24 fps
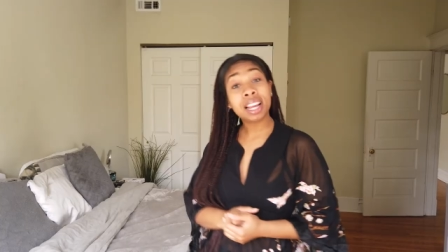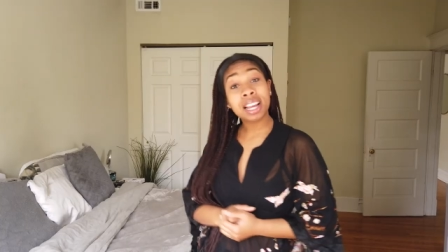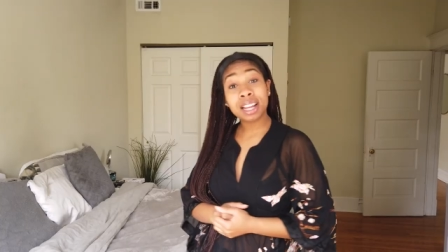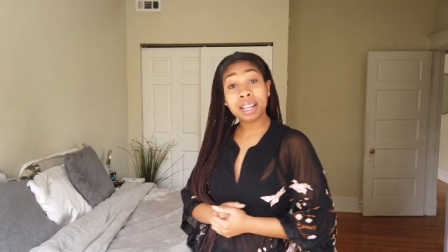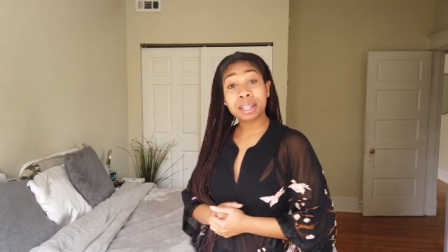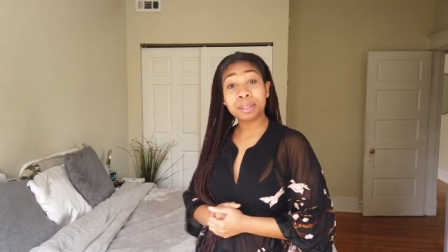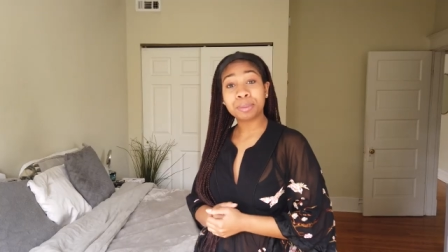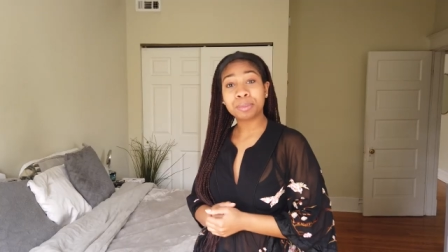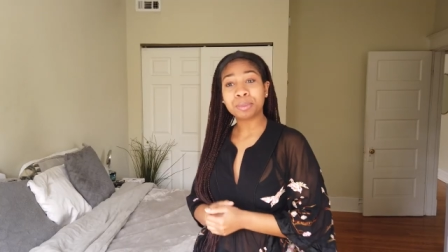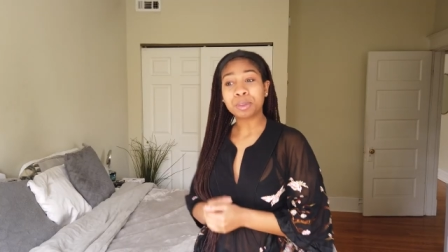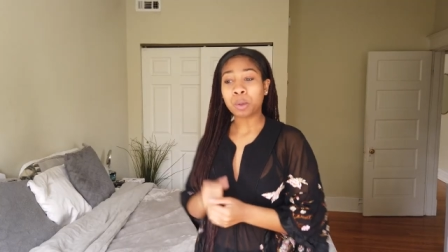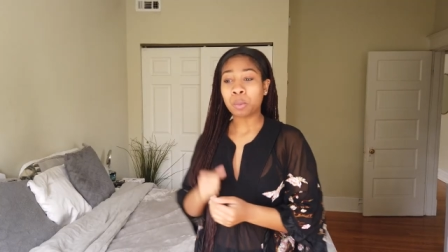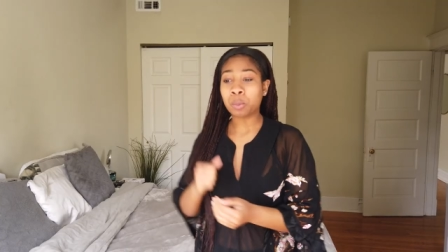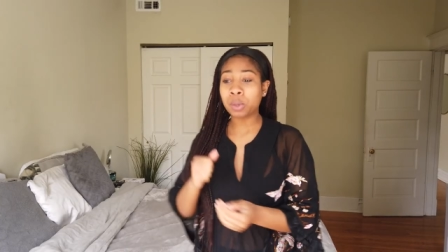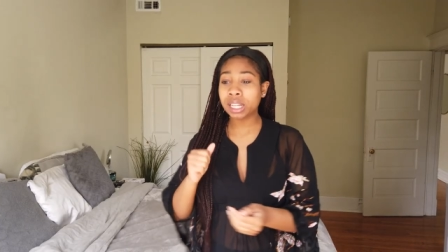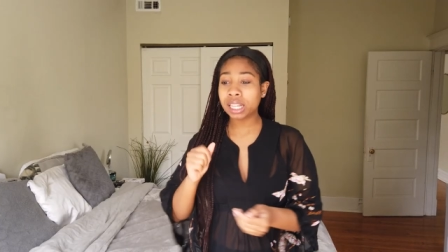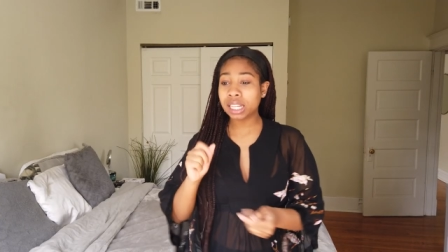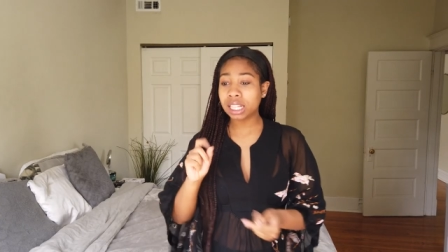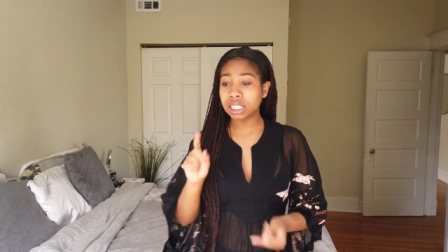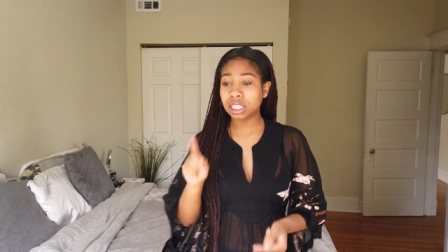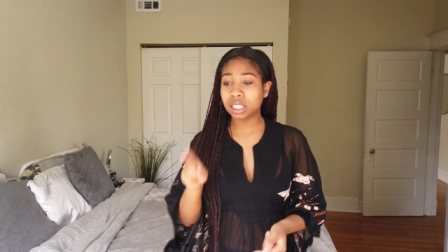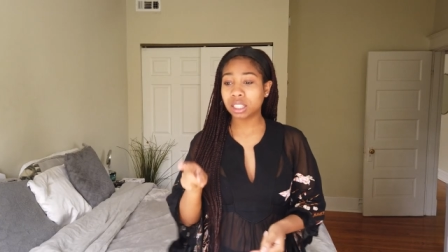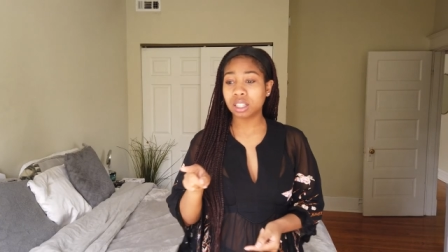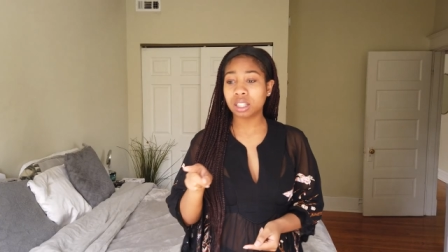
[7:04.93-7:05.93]
And
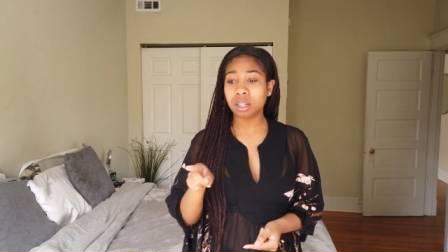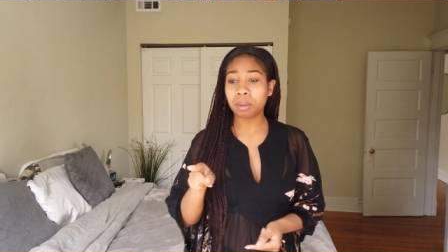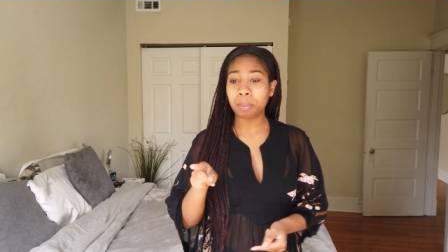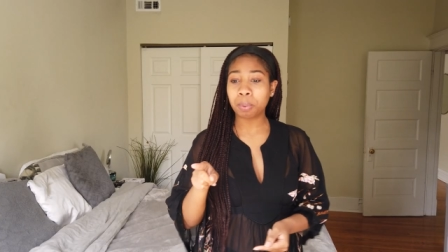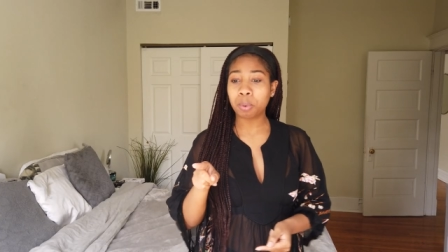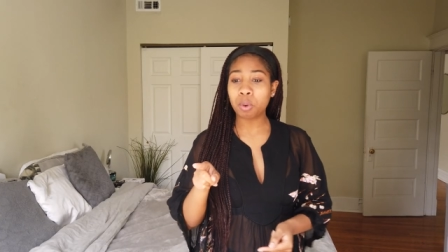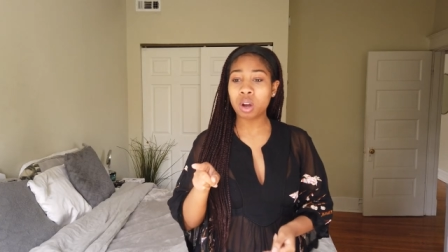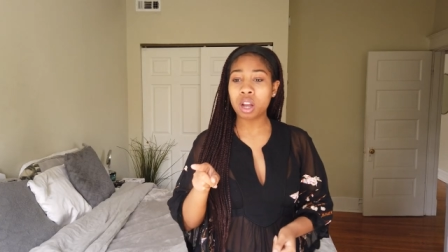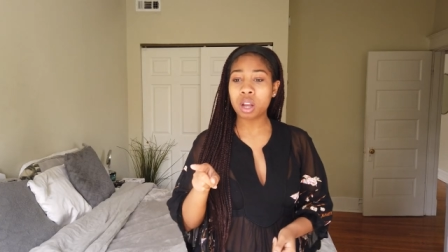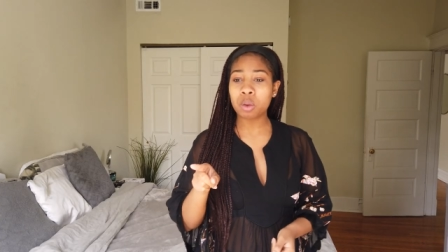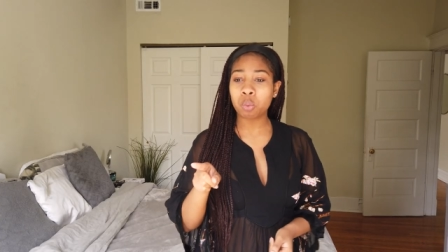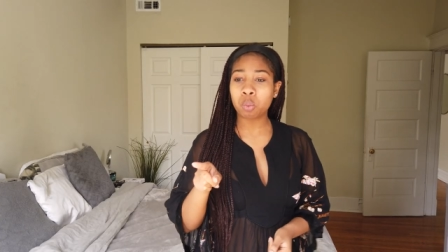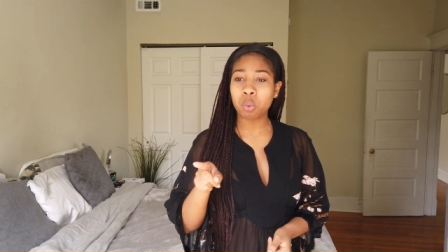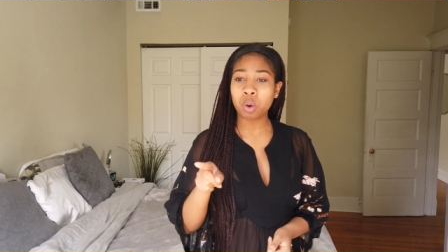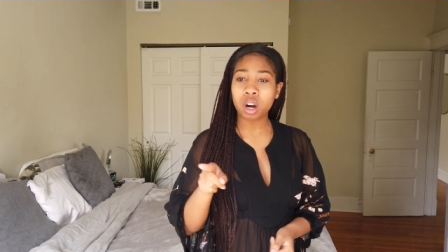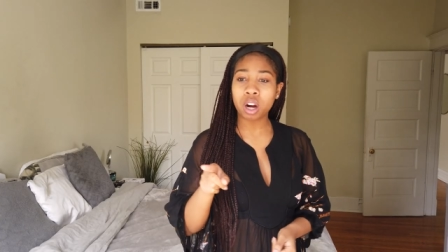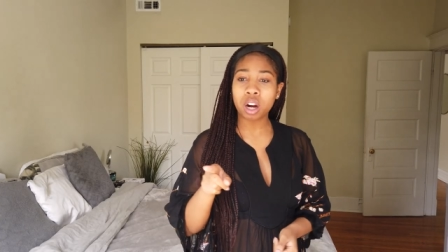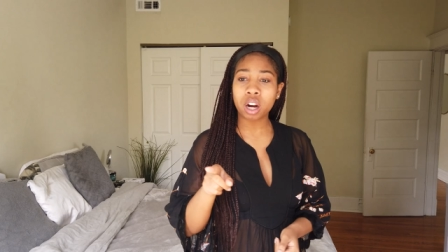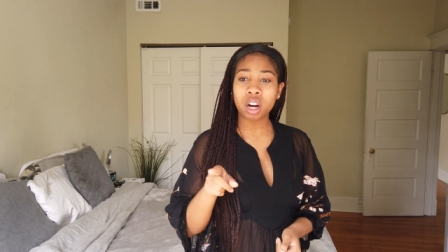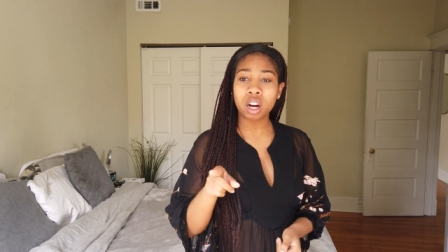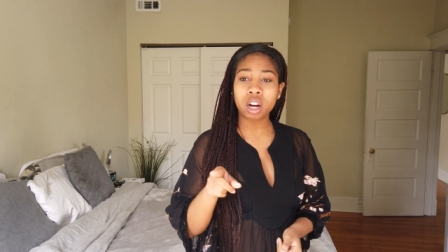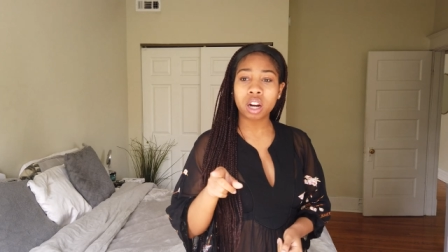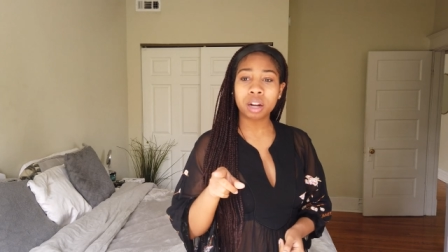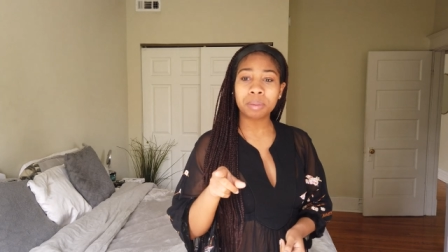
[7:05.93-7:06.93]
we get to the point
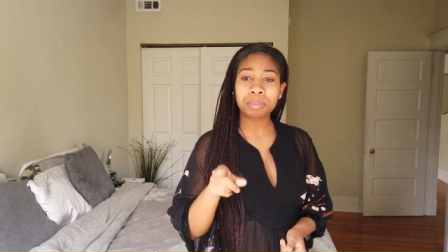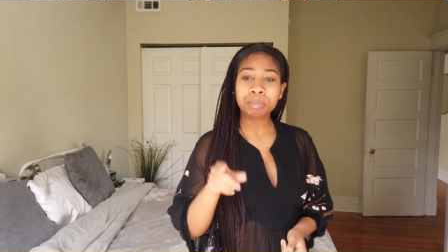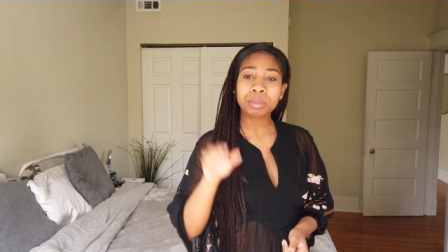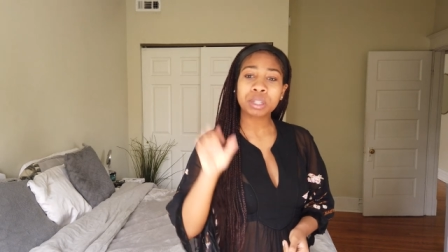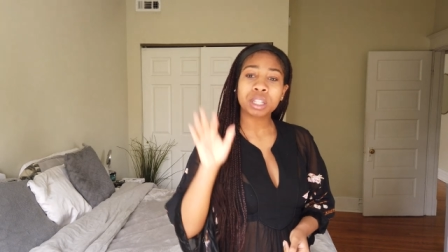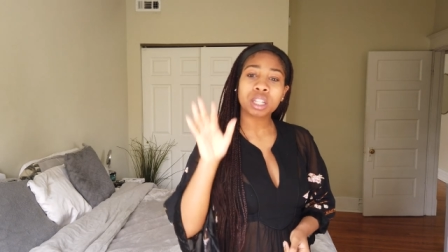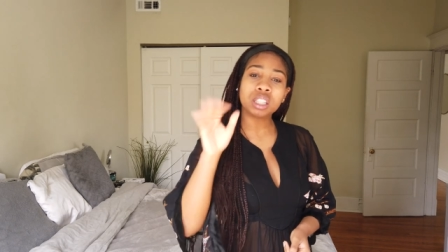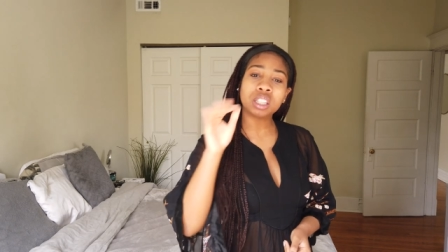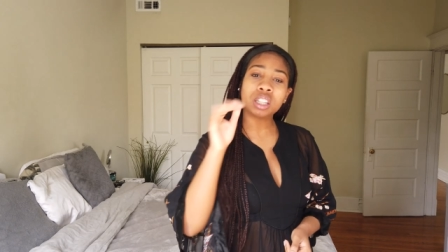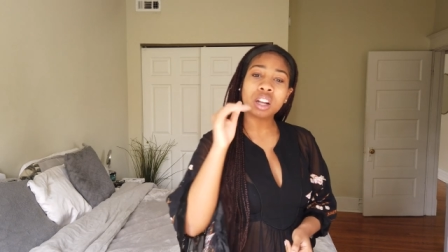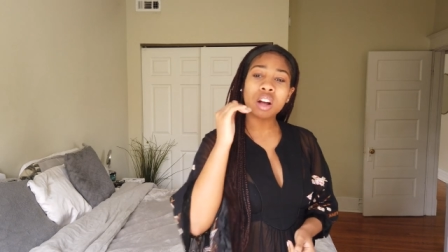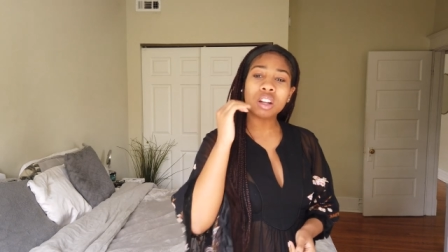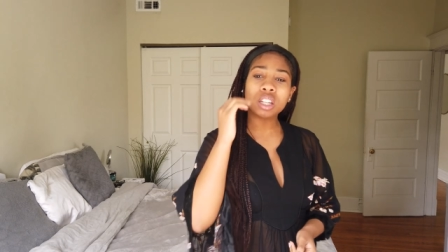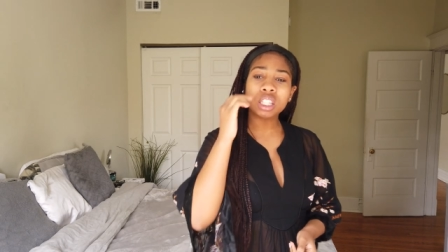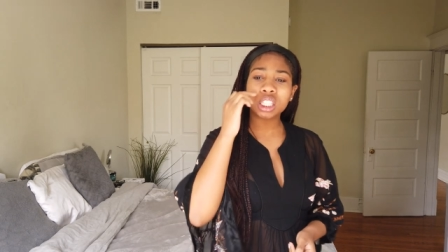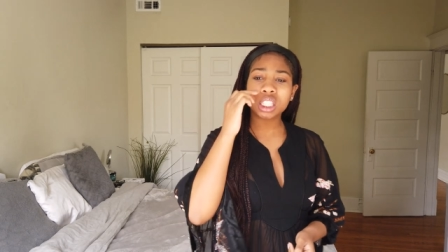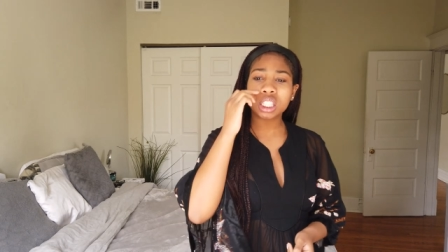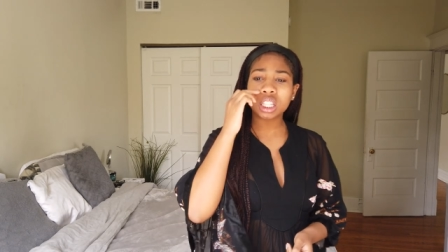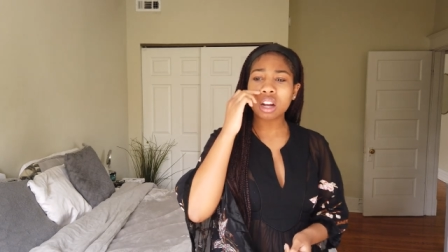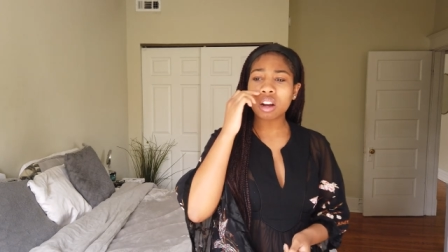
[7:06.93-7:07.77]
where Condola,